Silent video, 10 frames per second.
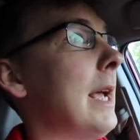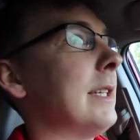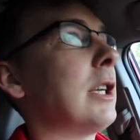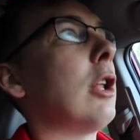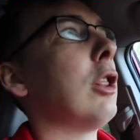
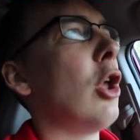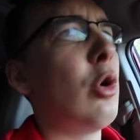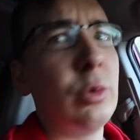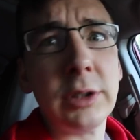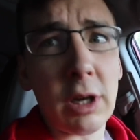is
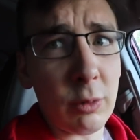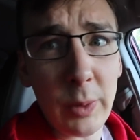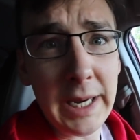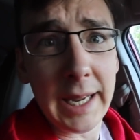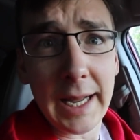closed on
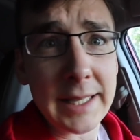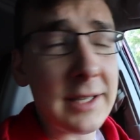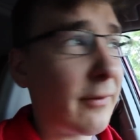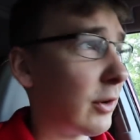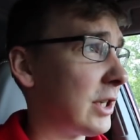
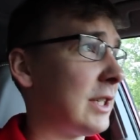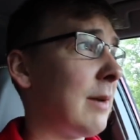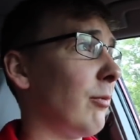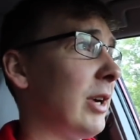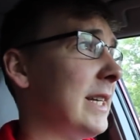weekends for
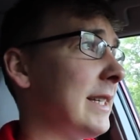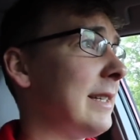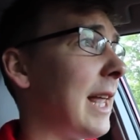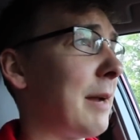some reason.